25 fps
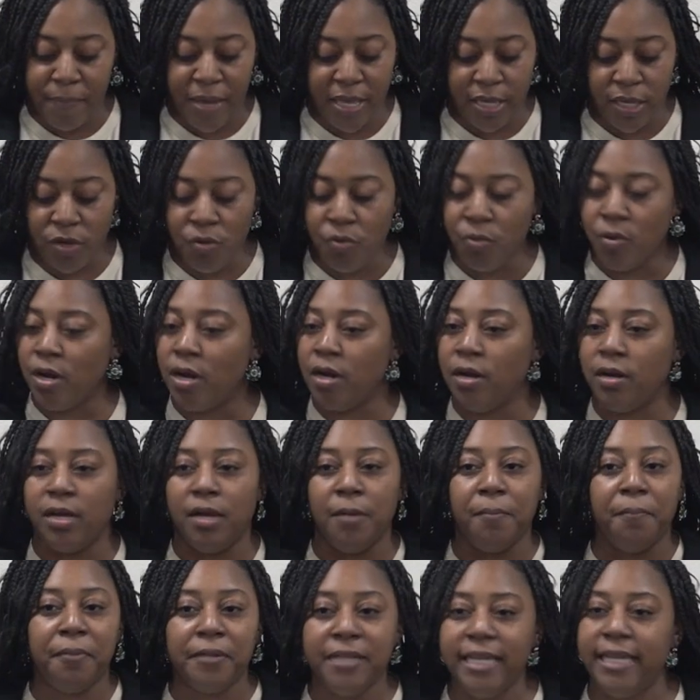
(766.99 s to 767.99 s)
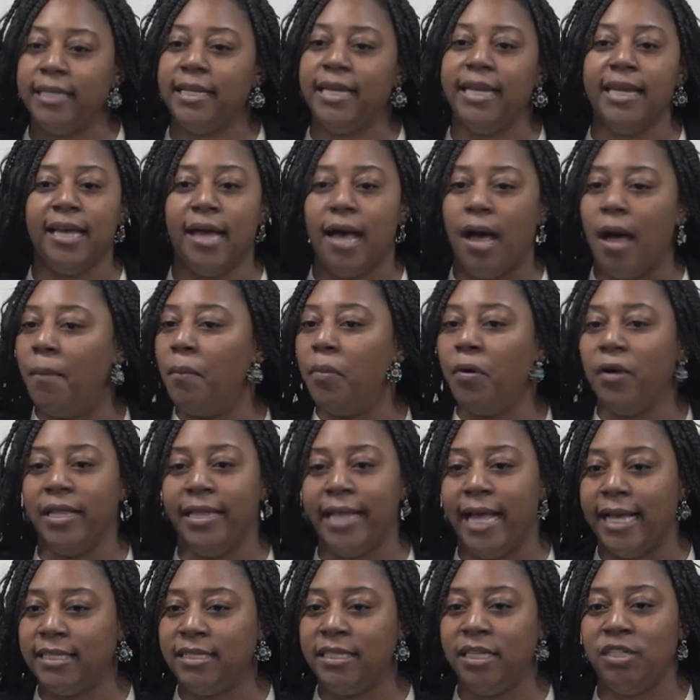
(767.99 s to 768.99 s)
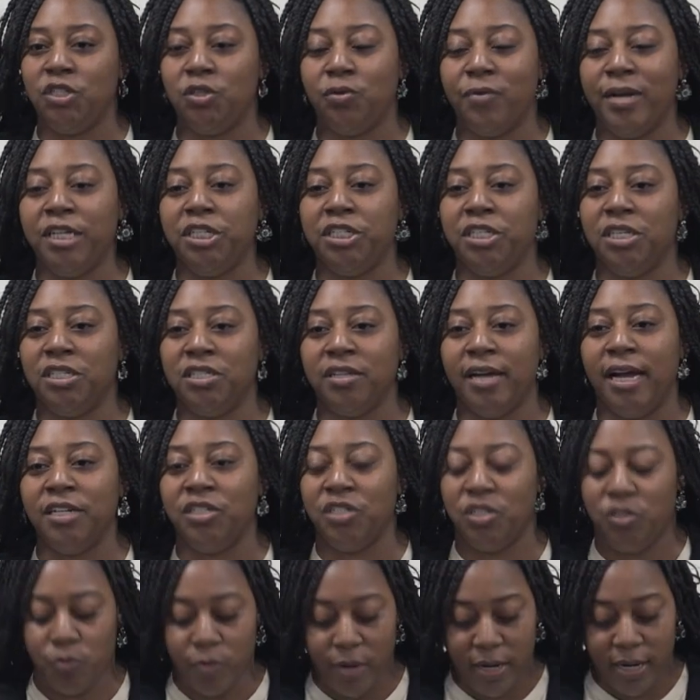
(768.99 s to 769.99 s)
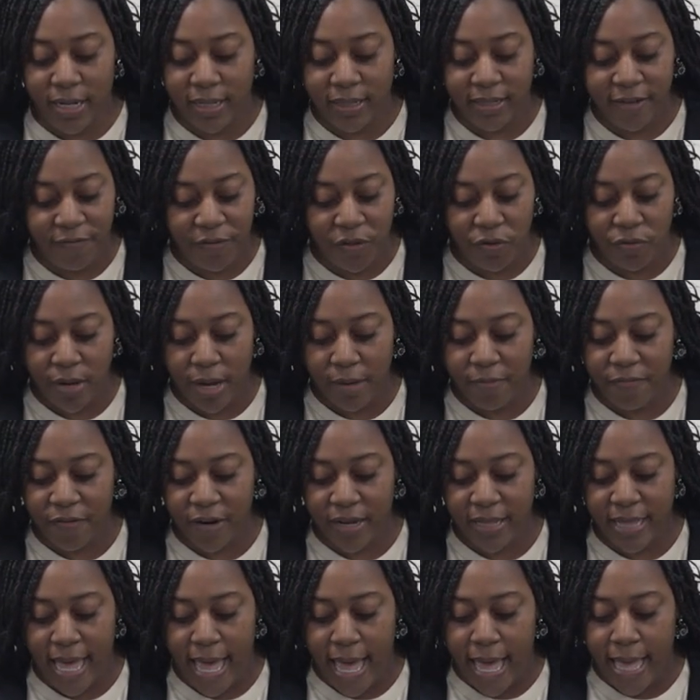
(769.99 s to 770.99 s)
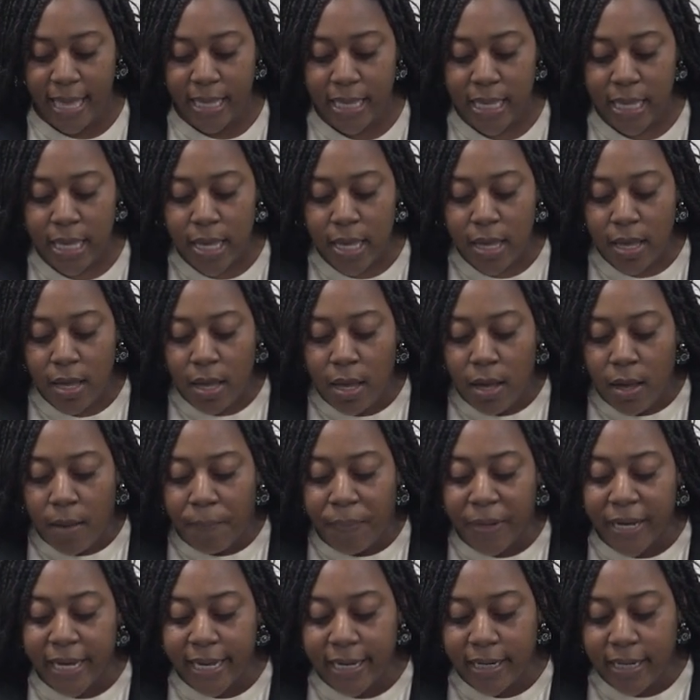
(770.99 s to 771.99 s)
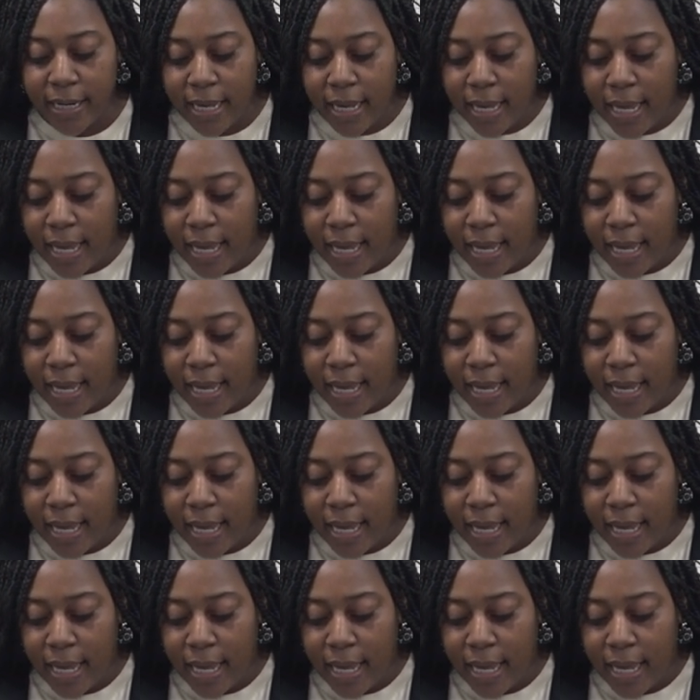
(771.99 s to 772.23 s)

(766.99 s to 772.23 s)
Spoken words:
But you were completely humble in that situation. So I just want to lift you up for that. But